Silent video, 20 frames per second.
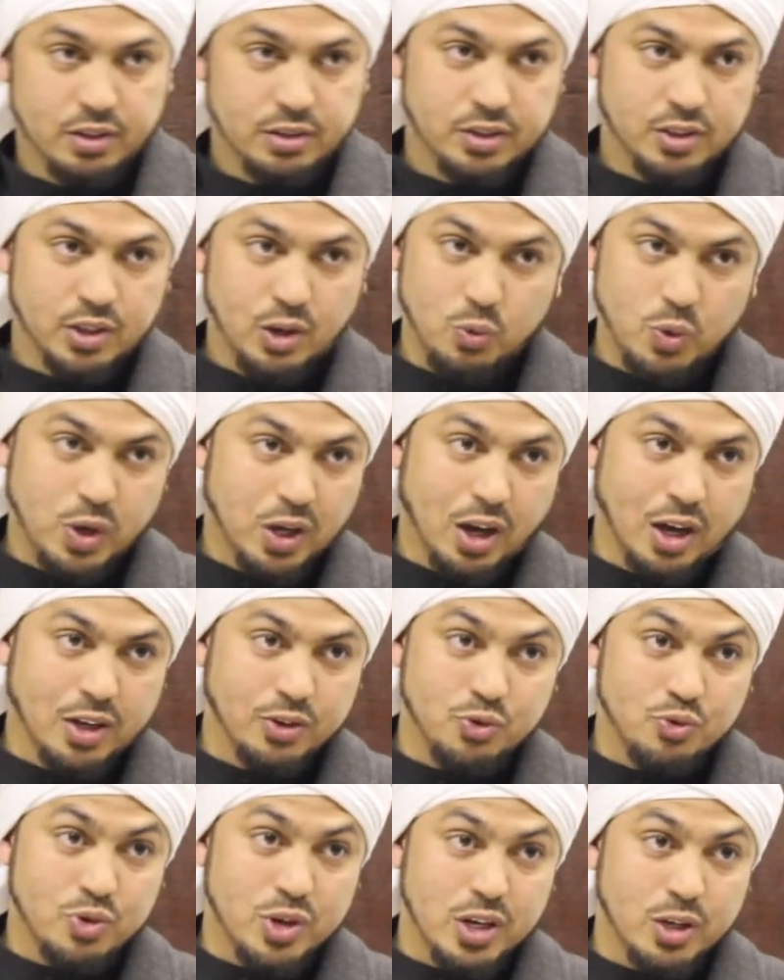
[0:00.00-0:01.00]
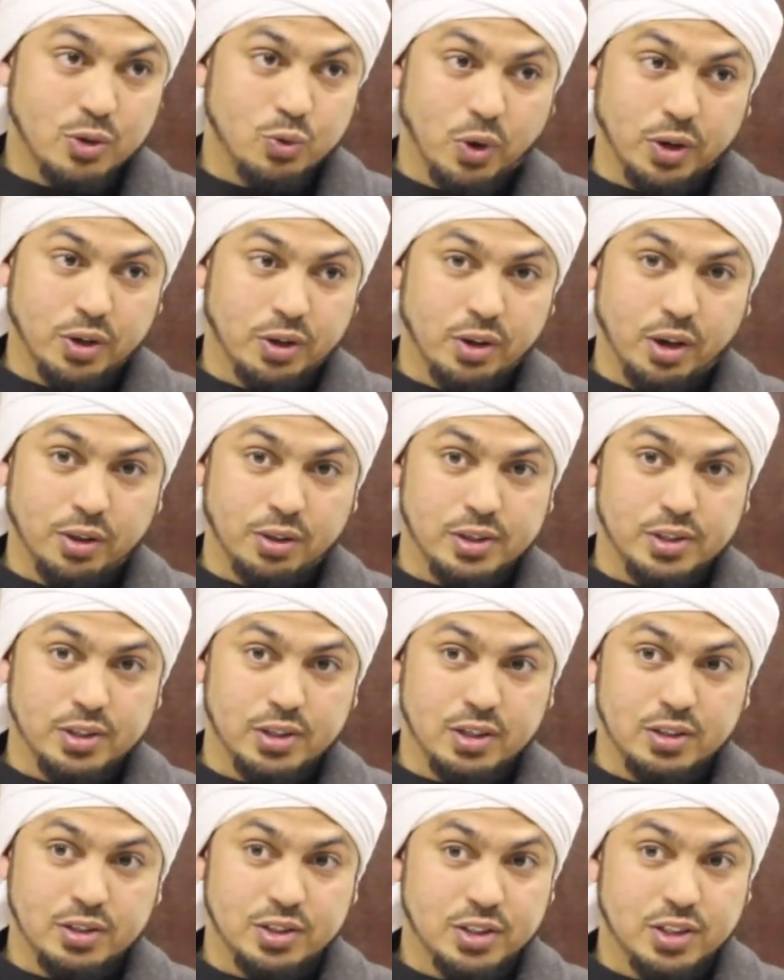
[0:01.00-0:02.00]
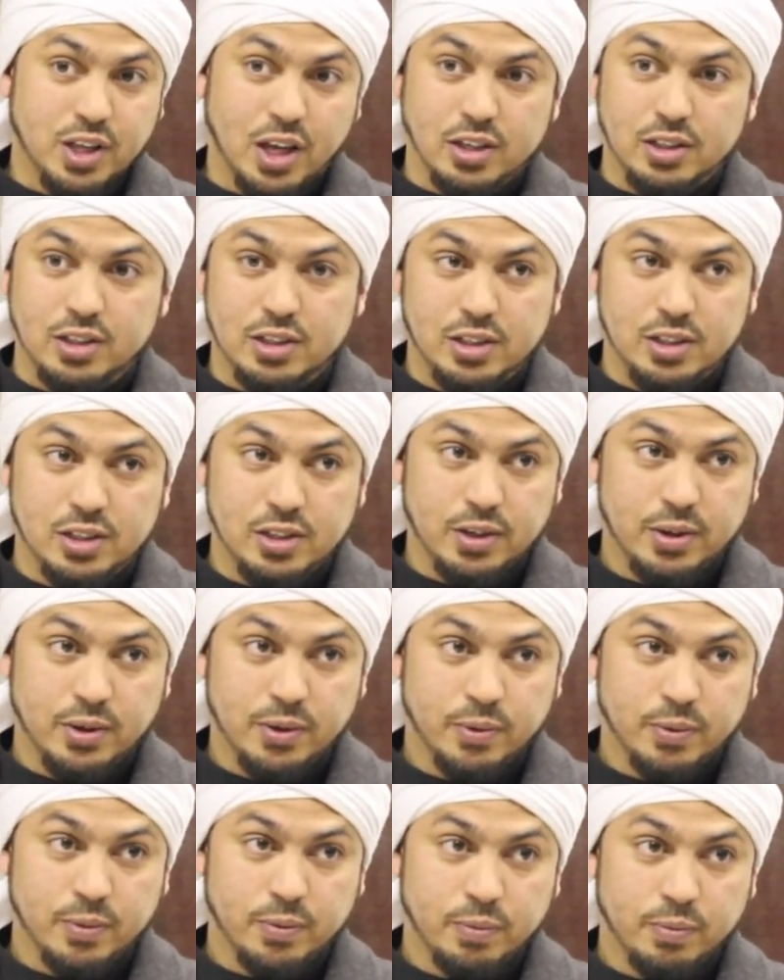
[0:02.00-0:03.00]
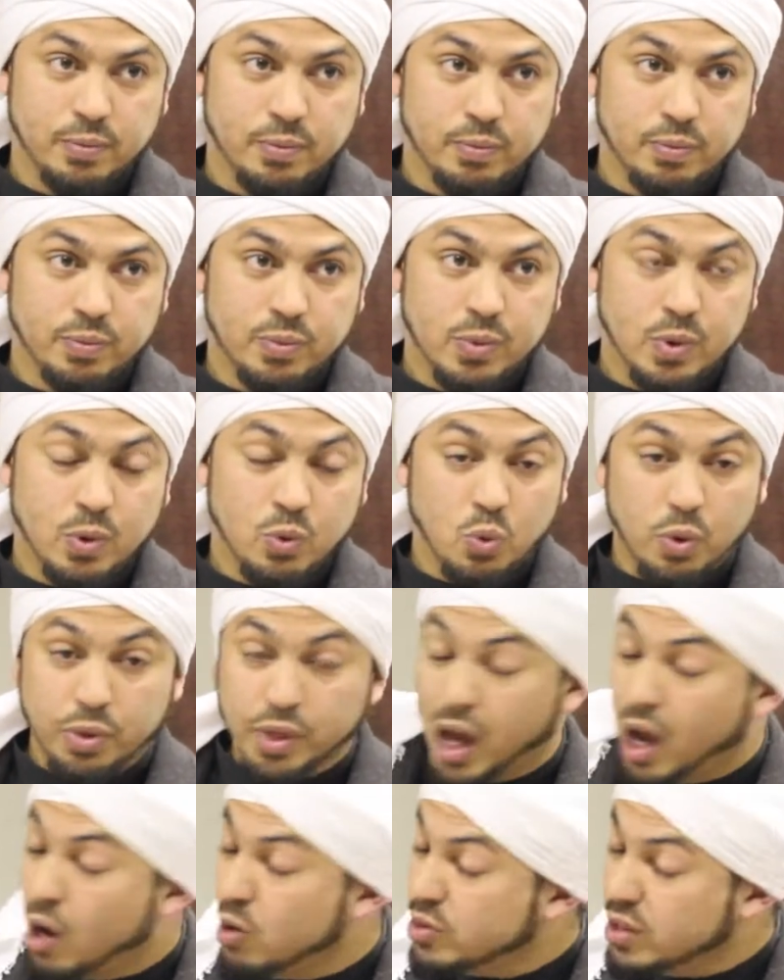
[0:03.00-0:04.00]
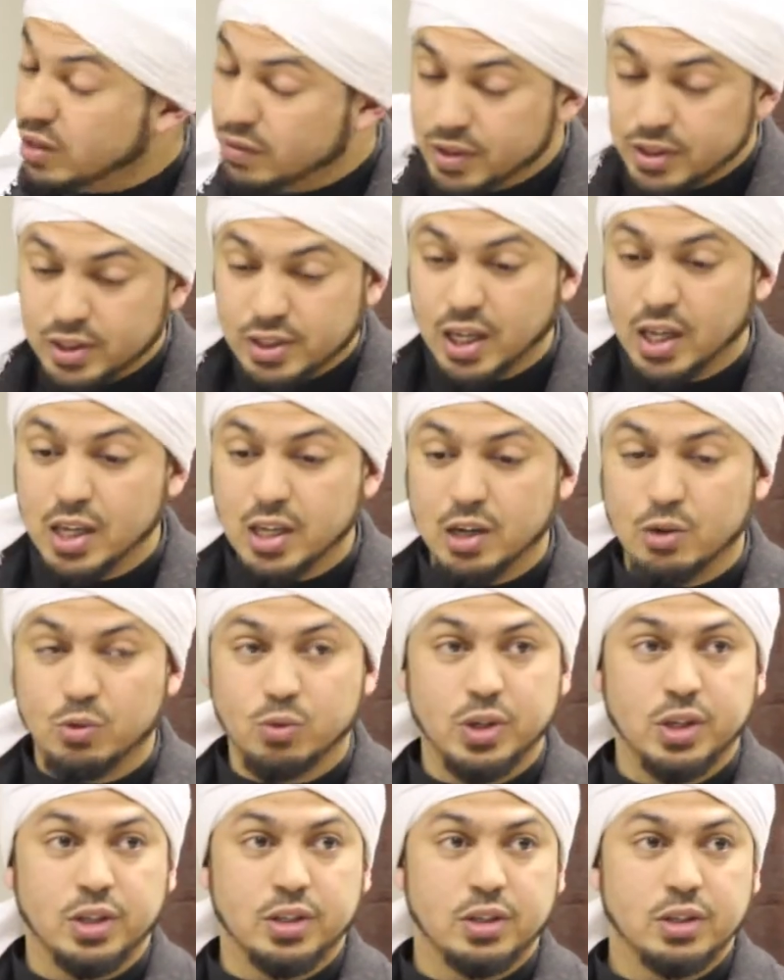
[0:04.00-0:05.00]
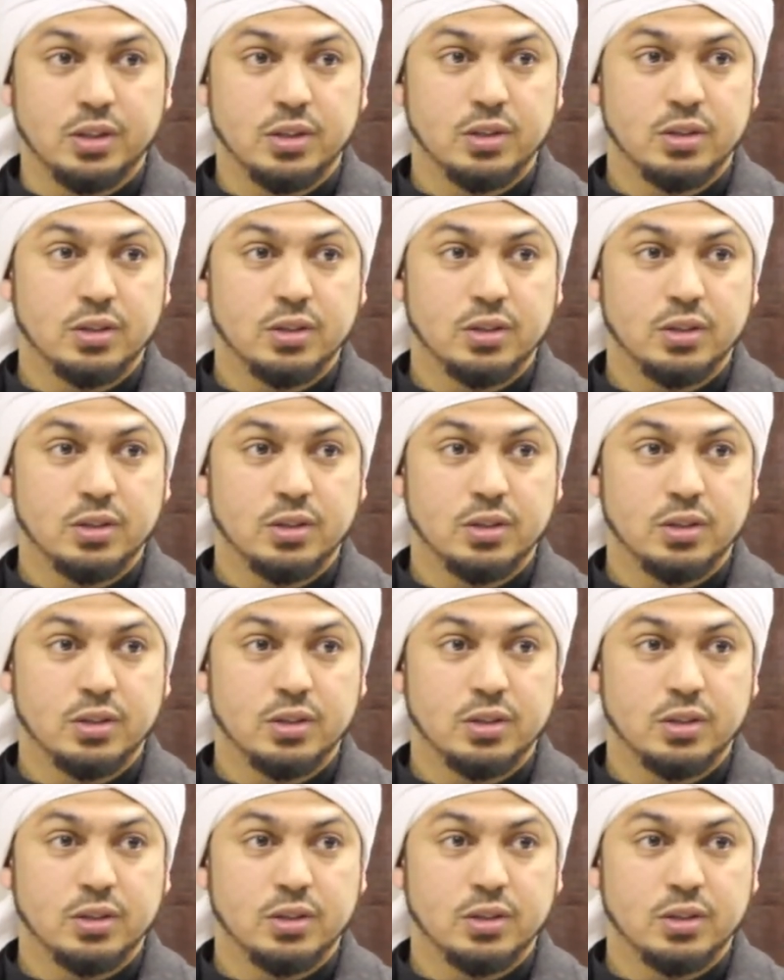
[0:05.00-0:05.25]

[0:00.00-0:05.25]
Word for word: So we can't read one another's states without even saying a word.